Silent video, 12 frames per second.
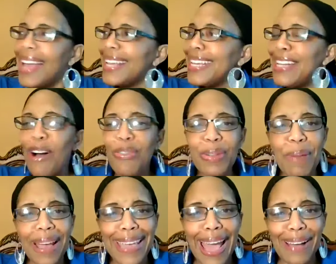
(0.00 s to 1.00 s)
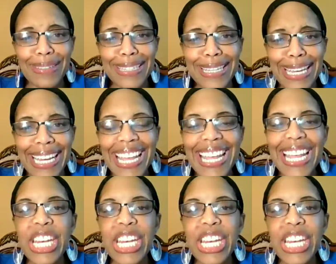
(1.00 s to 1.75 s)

I get off of my counting.